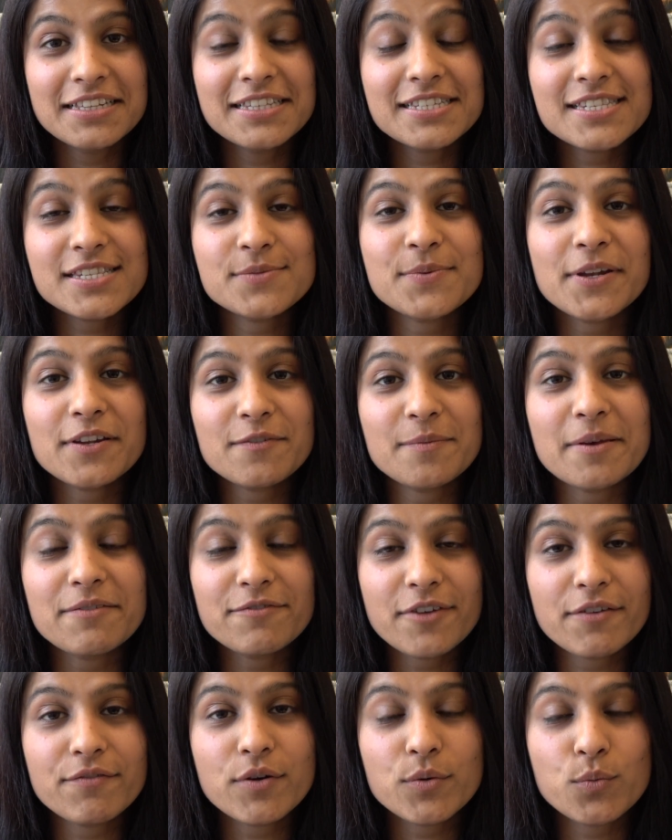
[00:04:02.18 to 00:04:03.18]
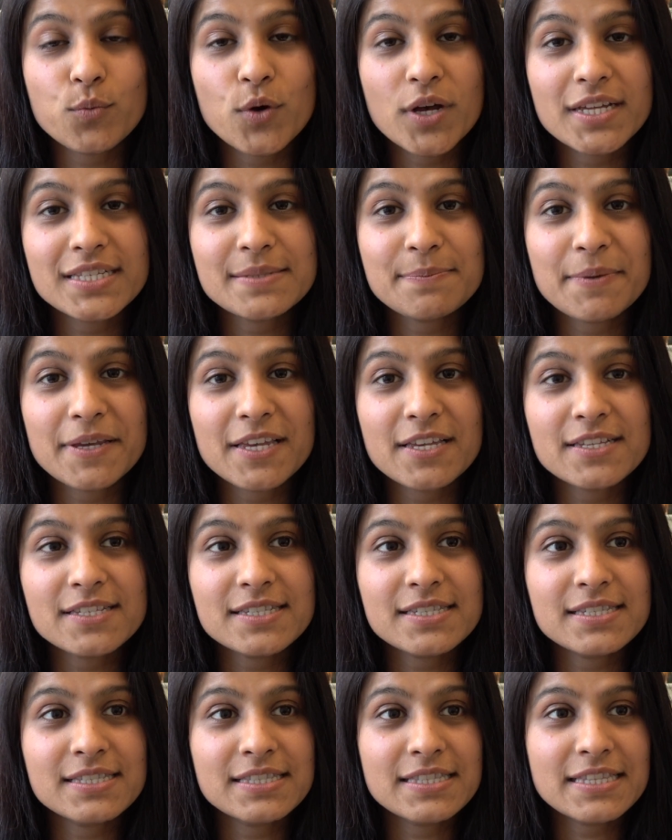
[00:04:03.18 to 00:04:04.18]
This is one of my favorite words
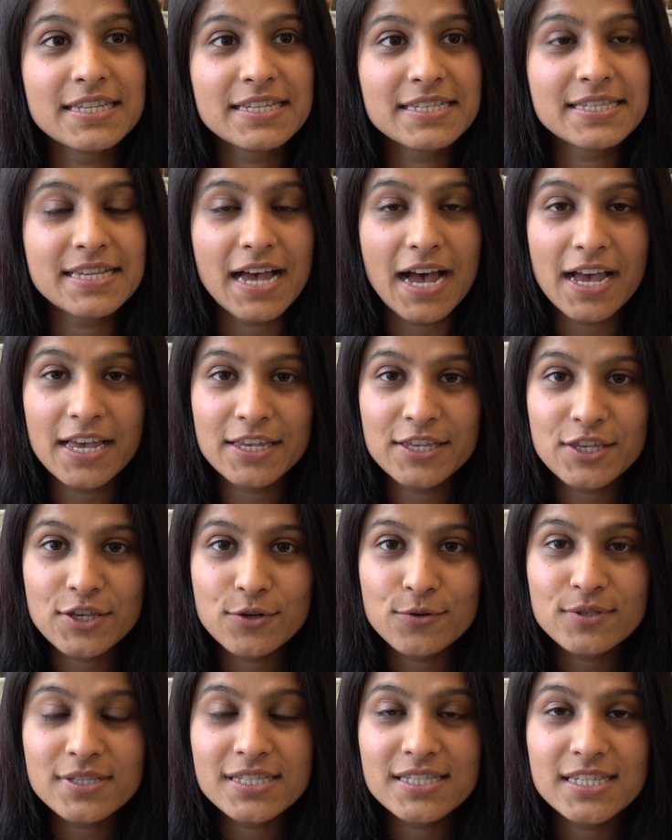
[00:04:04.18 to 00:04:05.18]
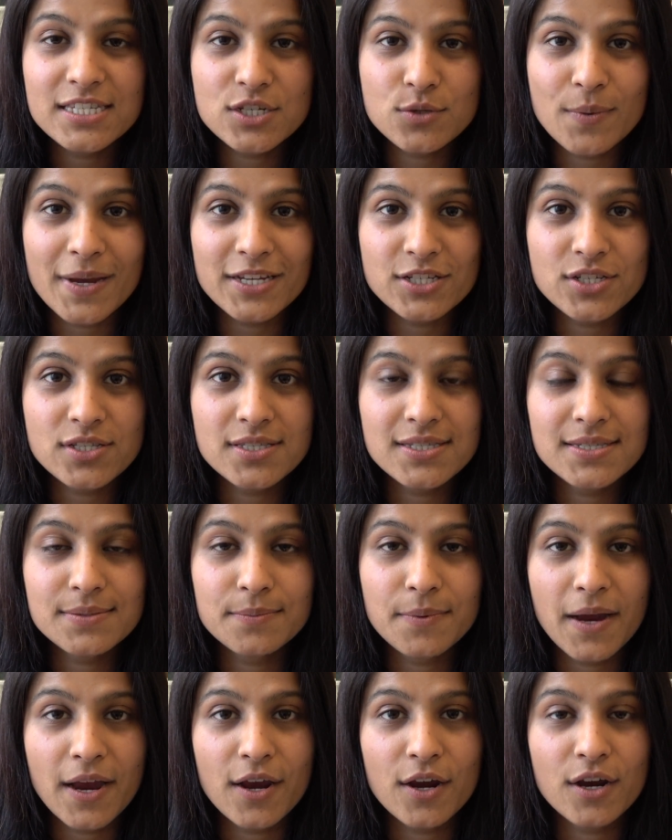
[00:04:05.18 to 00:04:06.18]
because this I use in situations
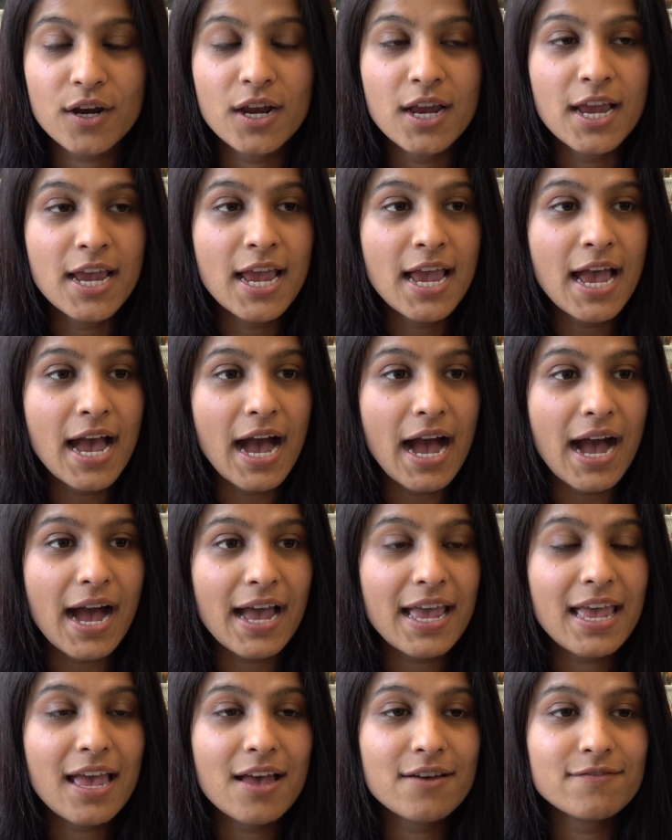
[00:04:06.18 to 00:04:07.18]
where I